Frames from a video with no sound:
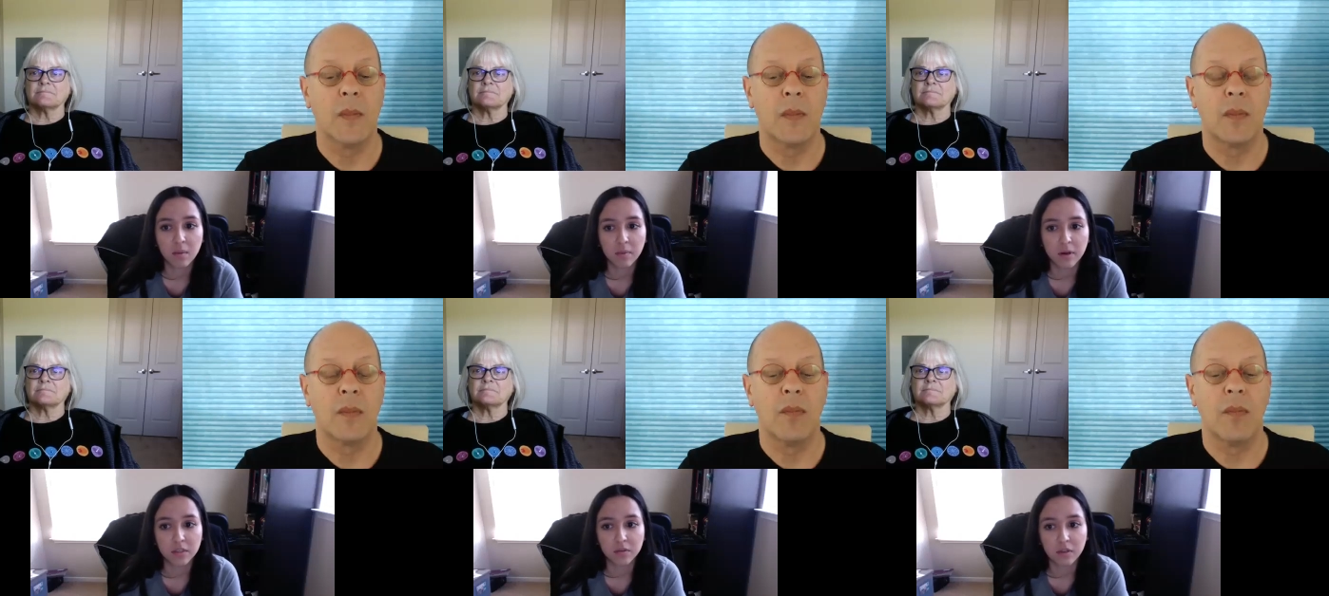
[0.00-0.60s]

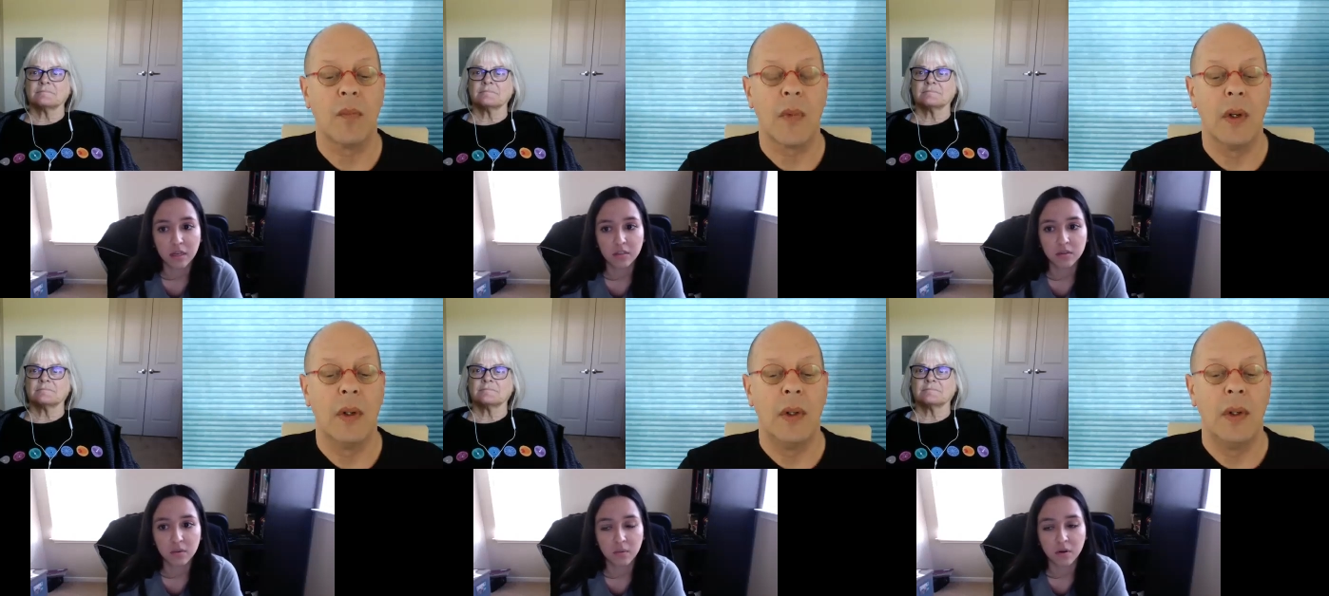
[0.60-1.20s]
Speaker 1: press release
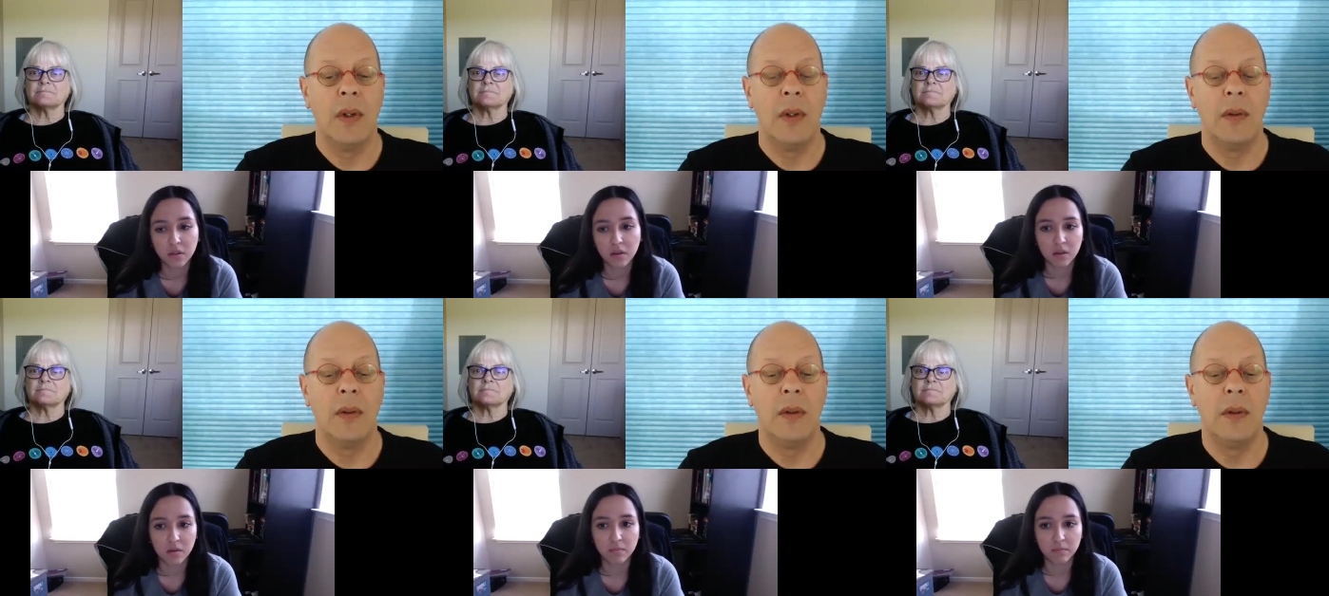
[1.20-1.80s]
or
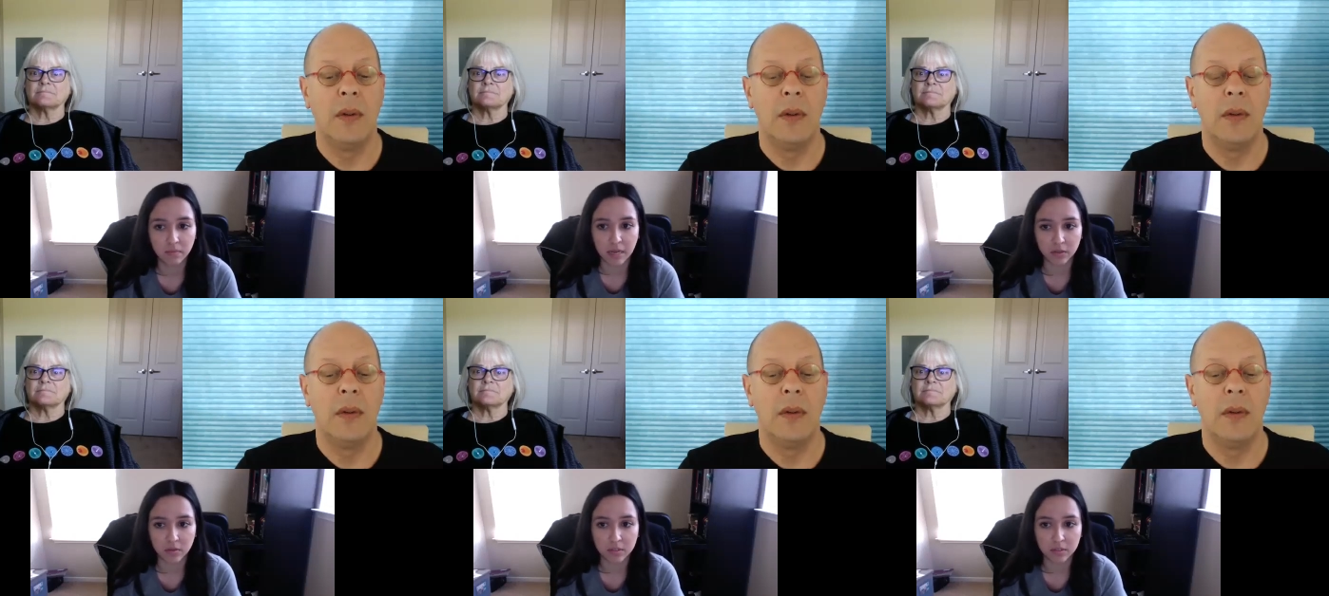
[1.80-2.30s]
the actual